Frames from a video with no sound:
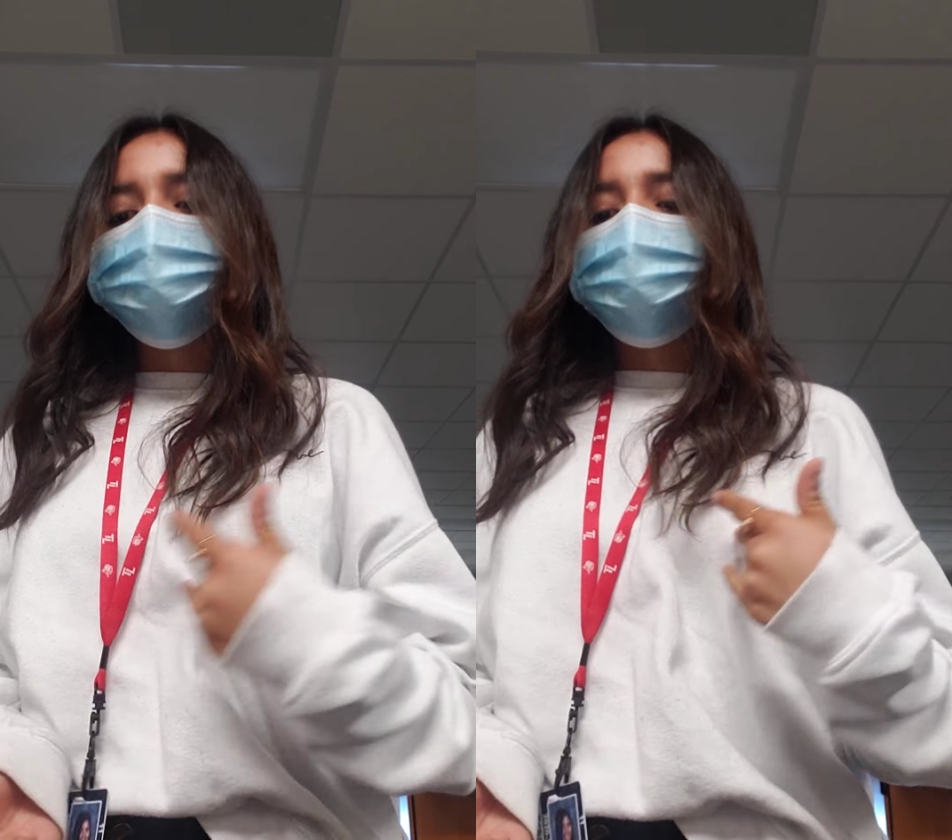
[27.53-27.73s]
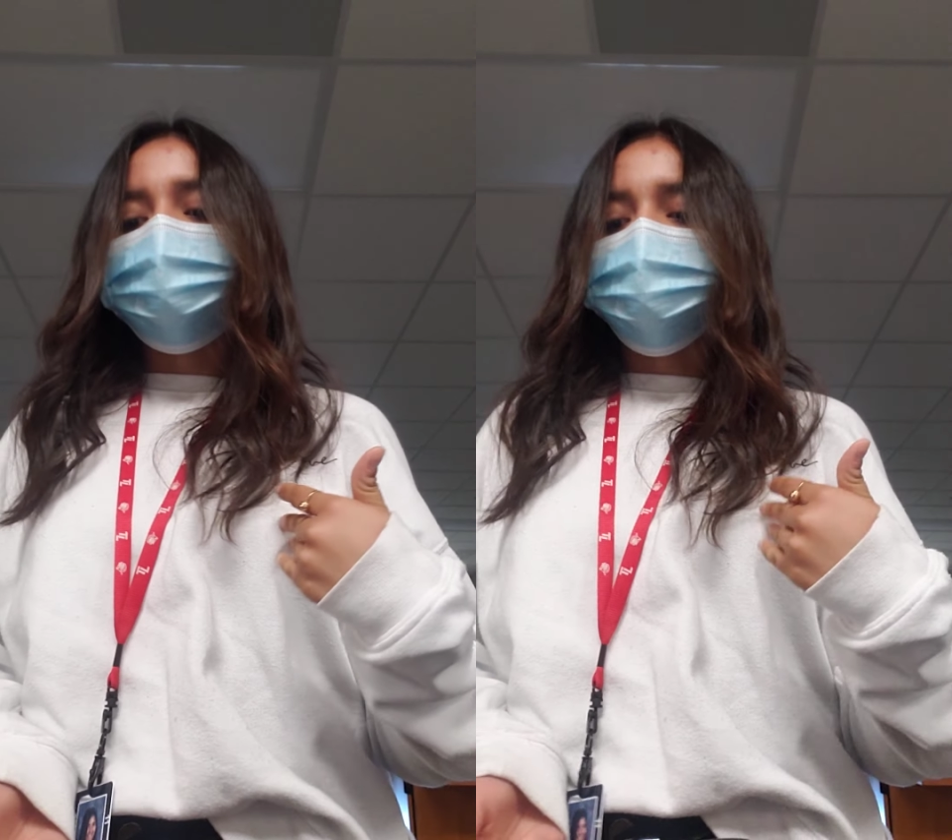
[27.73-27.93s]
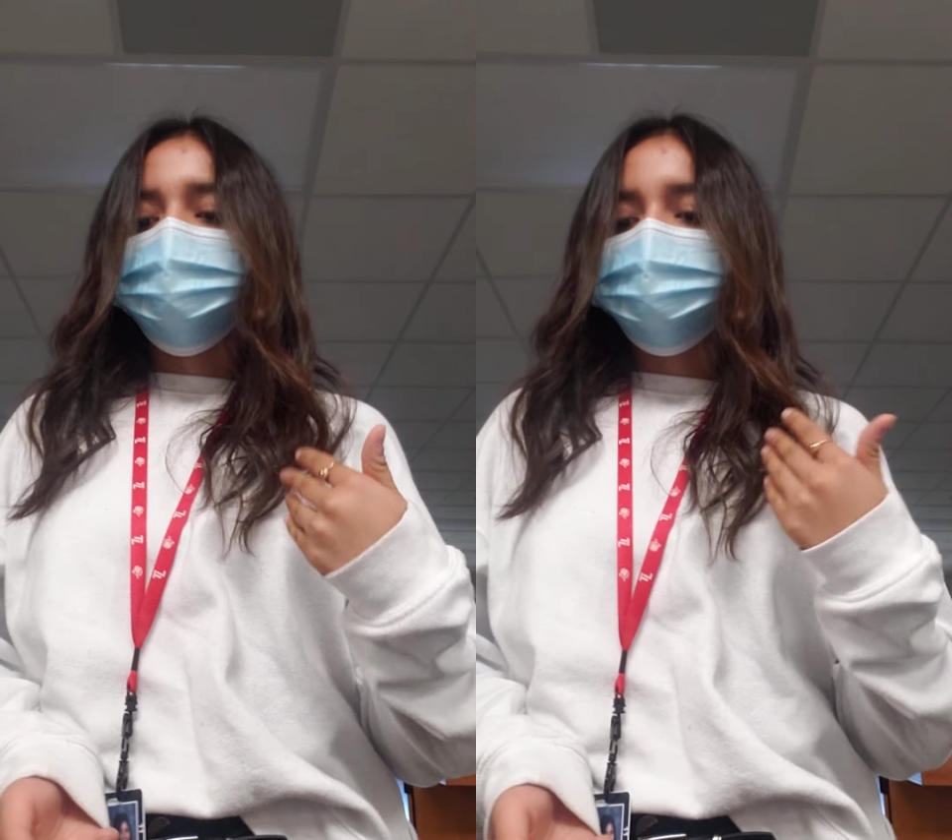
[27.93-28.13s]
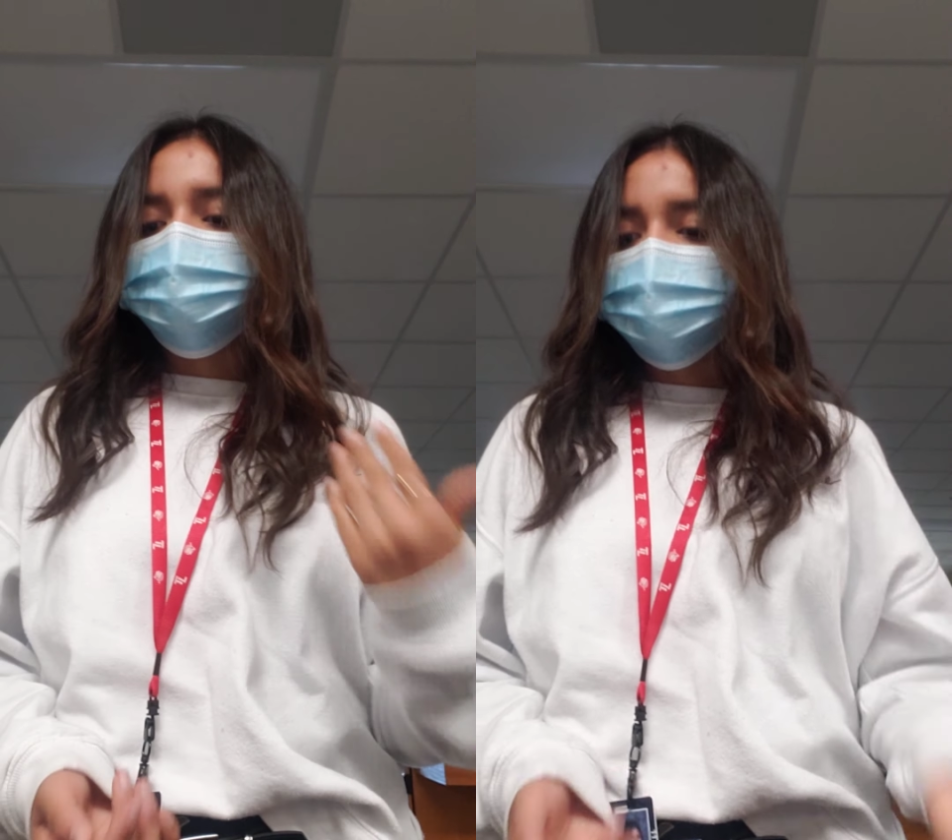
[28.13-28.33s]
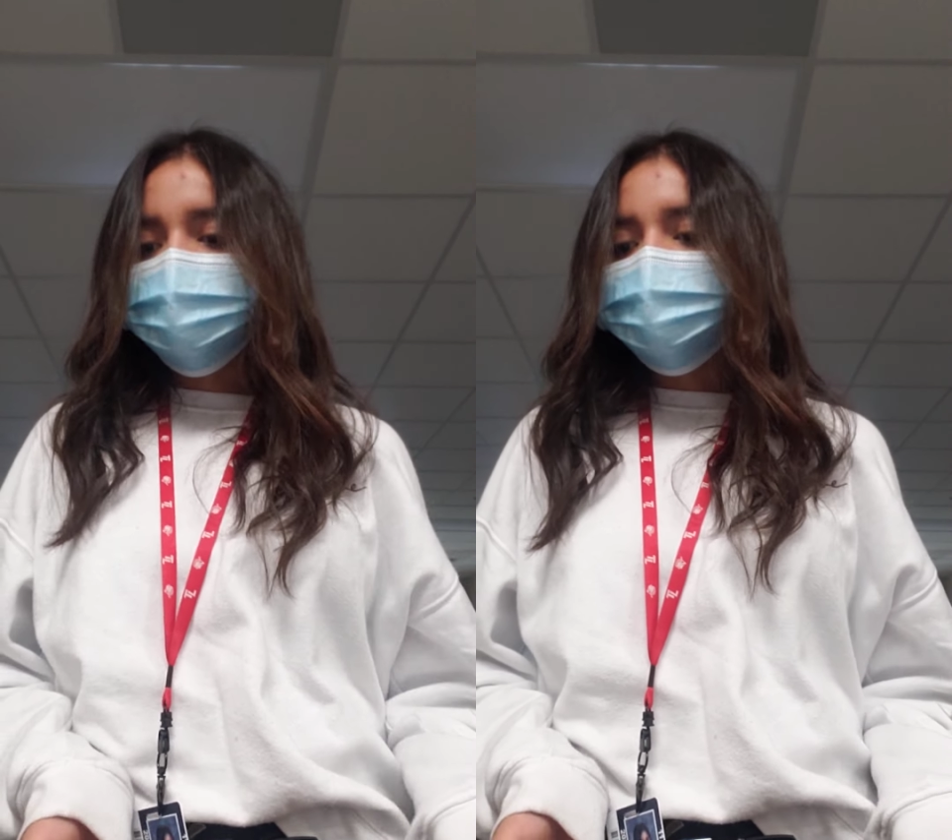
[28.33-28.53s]
an A with the
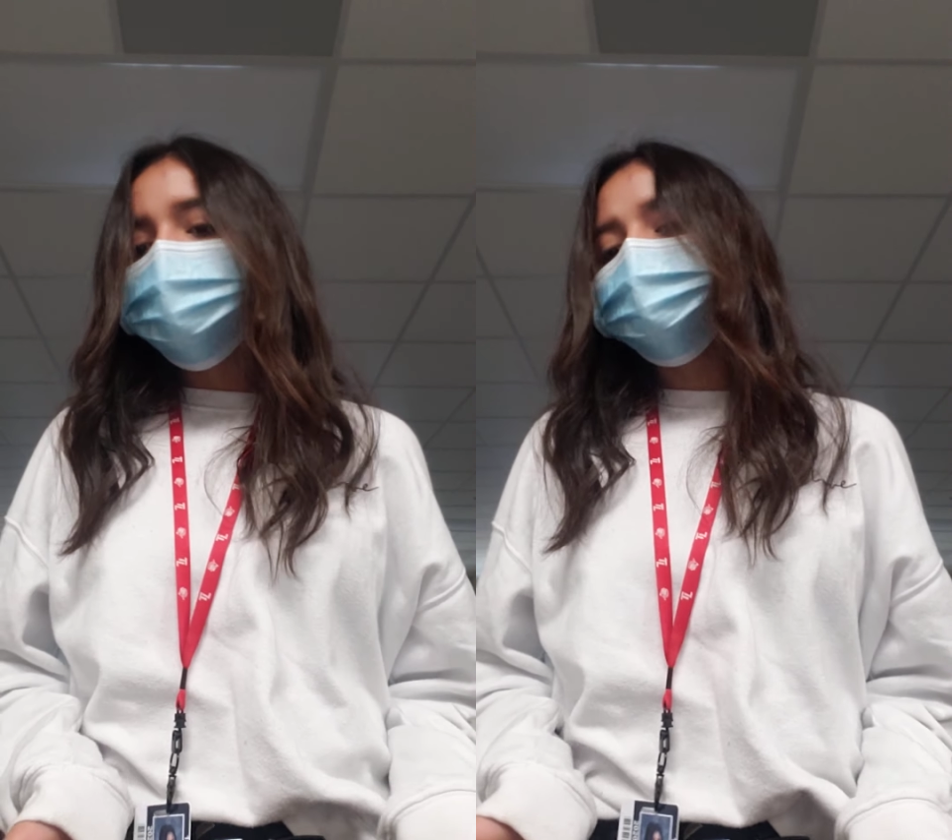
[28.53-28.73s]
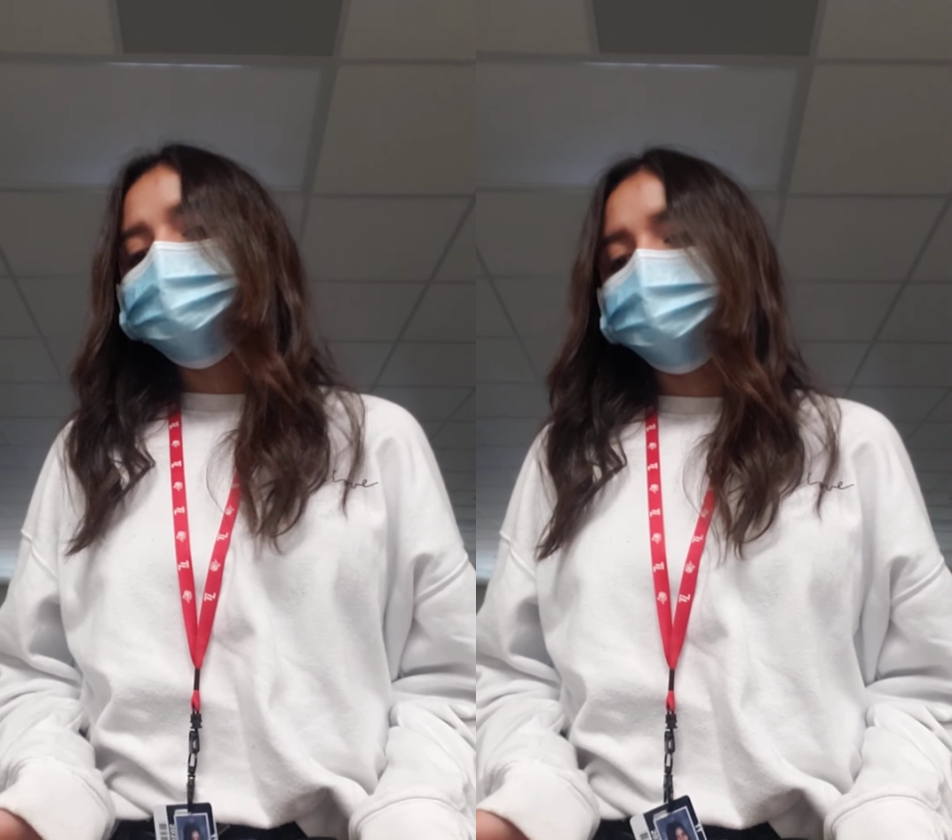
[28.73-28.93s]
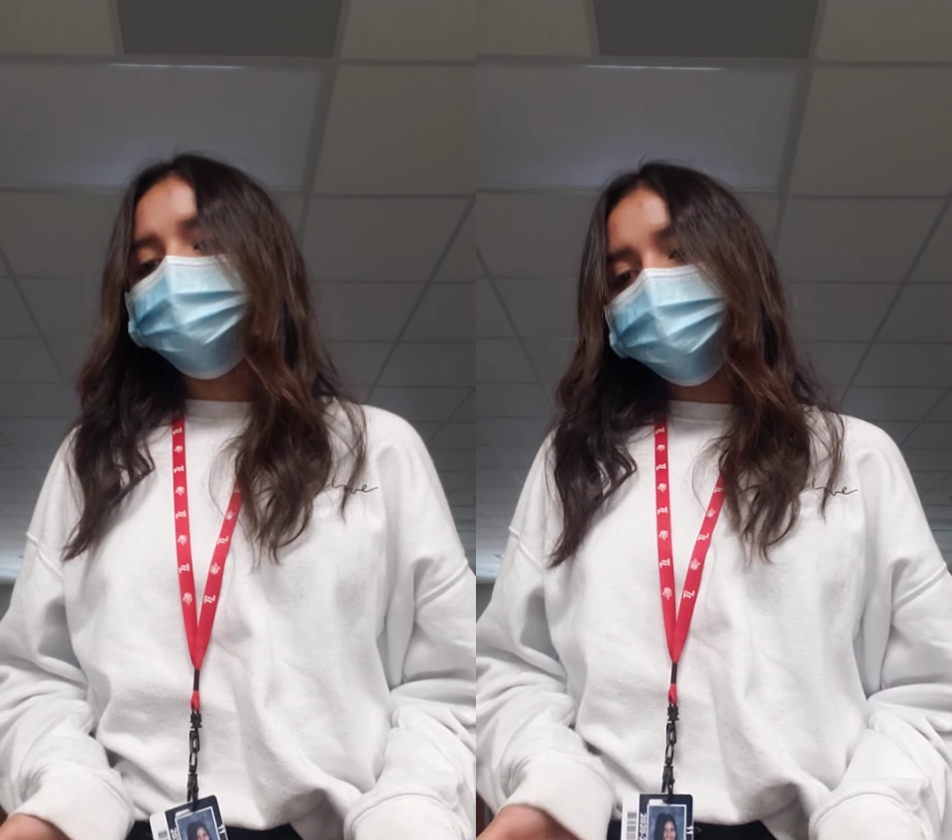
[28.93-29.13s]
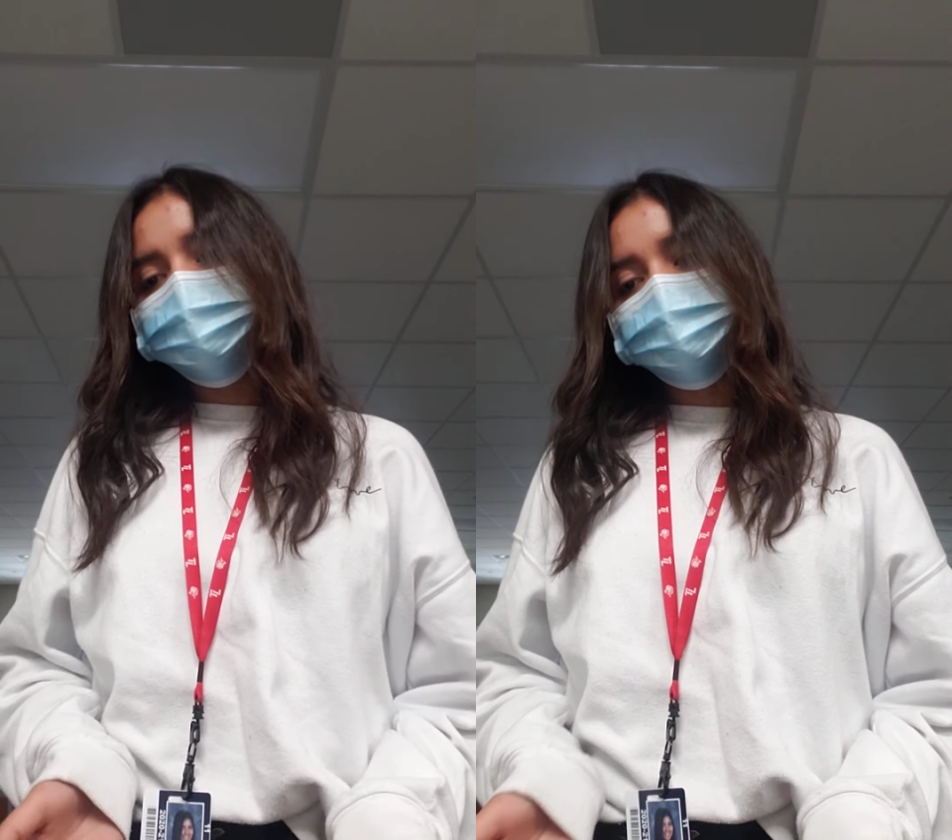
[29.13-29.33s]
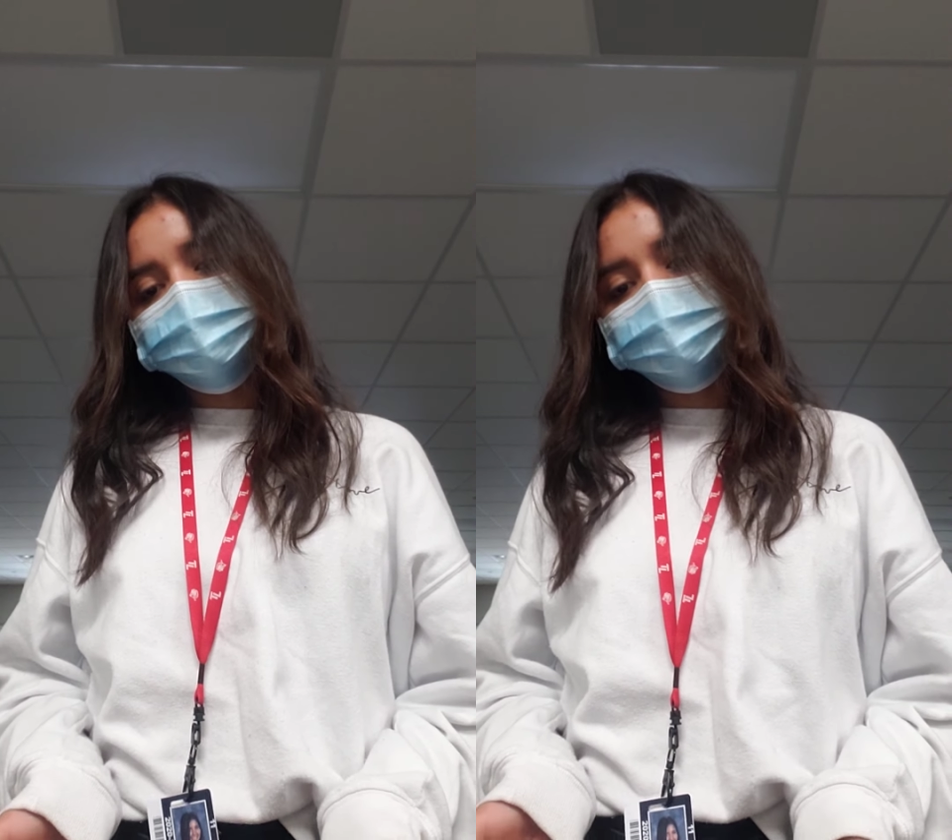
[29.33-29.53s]
T and a C
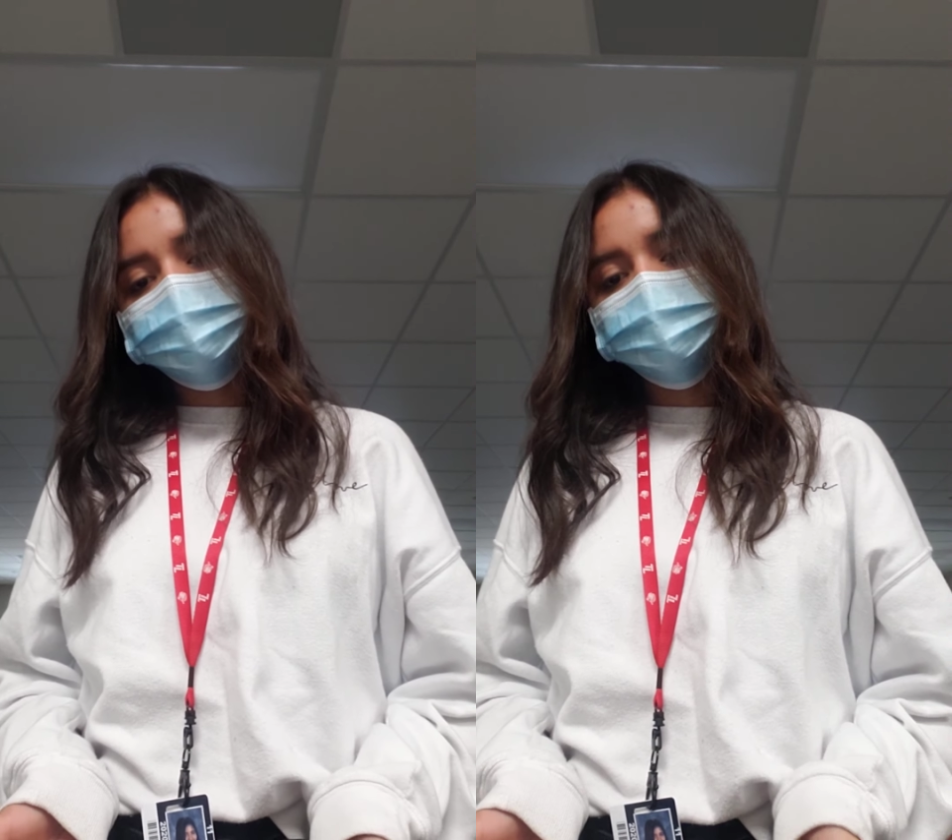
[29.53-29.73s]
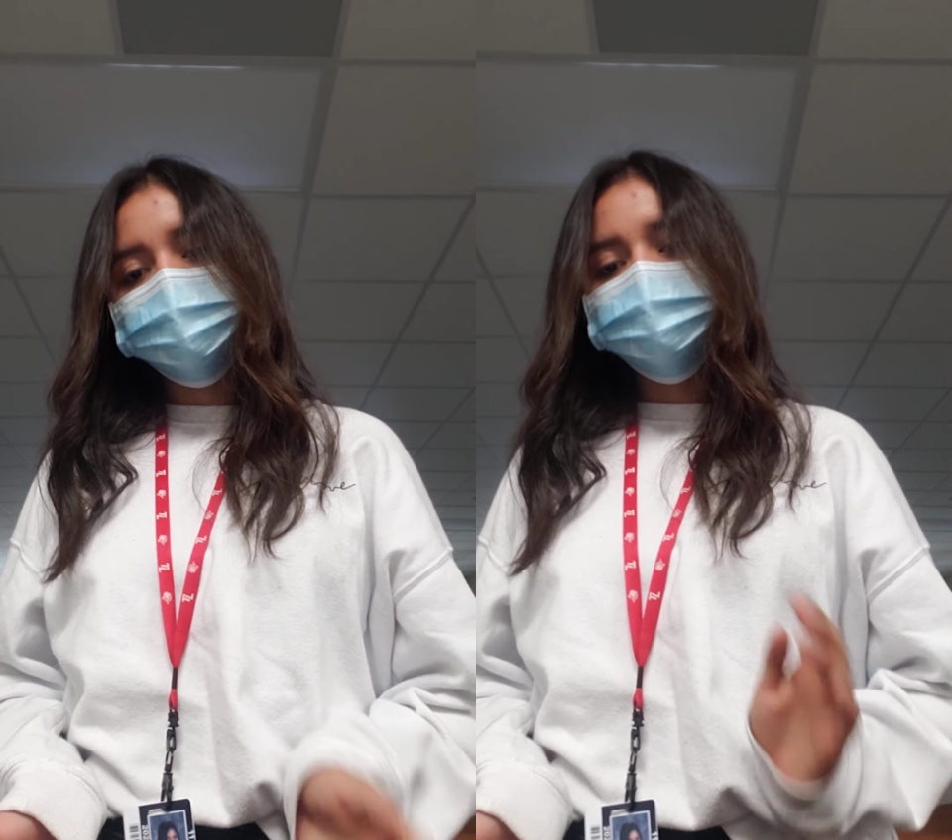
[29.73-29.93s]
with the G,